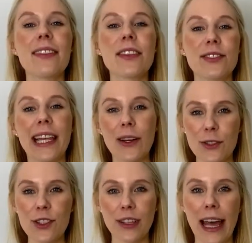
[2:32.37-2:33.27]
The
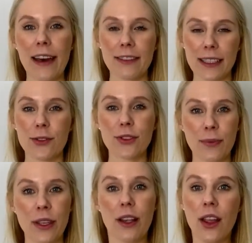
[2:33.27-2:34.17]
sound travels
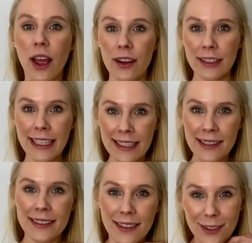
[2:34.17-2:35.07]
from the
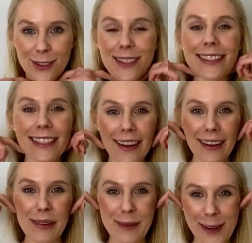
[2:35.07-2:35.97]
larynx through the
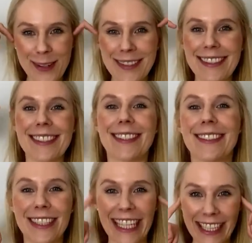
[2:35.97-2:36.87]
skull bones to
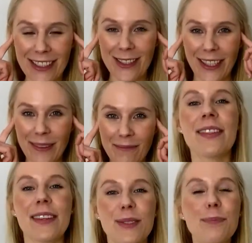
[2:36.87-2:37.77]
the eardrum down.
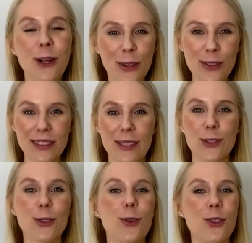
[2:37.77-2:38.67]
This
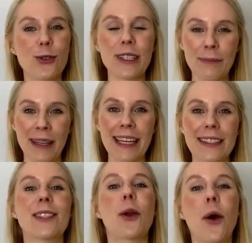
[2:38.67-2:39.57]
process usually
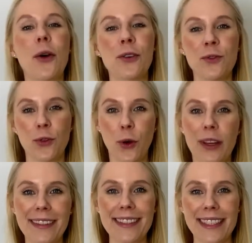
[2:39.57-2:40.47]
makes your own
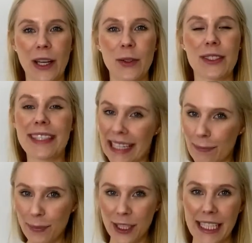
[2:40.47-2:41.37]
voice sound
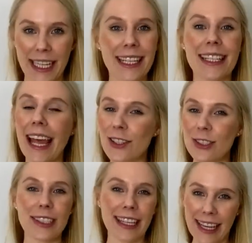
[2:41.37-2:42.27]
deeper than it
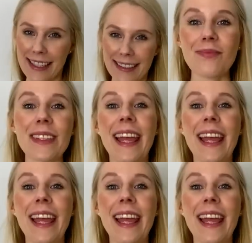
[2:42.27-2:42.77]
actually is.